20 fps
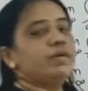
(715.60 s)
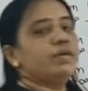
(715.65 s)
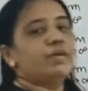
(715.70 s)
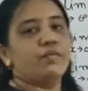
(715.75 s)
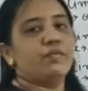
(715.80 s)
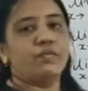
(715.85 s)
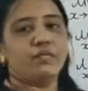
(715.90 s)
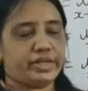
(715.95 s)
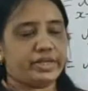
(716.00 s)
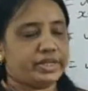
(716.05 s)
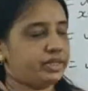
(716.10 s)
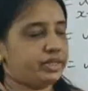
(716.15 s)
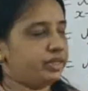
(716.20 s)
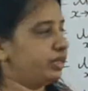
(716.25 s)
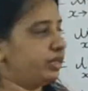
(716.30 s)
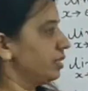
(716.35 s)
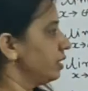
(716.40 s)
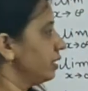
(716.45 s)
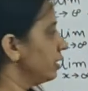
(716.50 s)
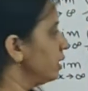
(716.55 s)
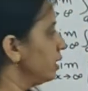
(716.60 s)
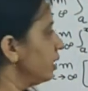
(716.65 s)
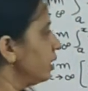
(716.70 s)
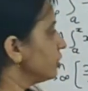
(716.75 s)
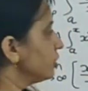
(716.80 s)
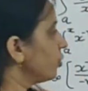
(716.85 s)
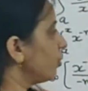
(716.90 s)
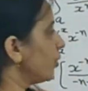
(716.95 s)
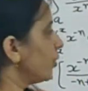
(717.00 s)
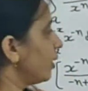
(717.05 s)
1.
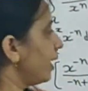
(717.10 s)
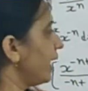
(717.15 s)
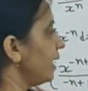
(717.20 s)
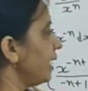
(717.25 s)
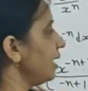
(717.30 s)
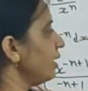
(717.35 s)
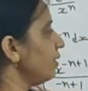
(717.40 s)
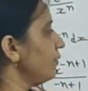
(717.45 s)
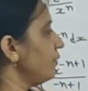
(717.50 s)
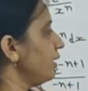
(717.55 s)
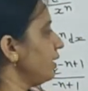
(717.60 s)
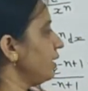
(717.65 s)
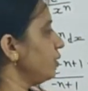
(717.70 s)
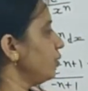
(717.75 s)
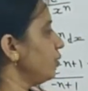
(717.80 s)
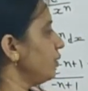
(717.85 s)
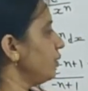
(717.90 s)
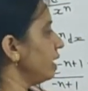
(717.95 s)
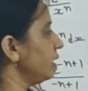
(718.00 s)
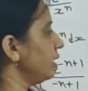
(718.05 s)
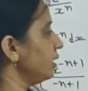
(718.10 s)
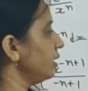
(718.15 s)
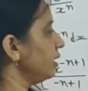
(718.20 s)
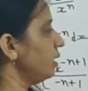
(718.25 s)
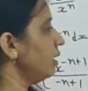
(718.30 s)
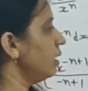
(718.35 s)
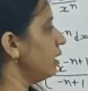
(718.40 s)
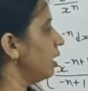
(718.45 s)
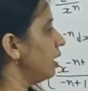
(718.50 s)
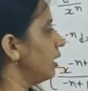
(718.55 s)
So n equal to
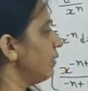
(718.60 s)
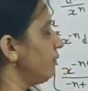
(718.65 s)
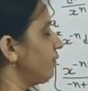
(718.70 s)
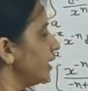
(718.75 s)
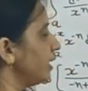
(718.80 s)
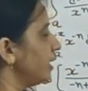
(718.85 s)
1 will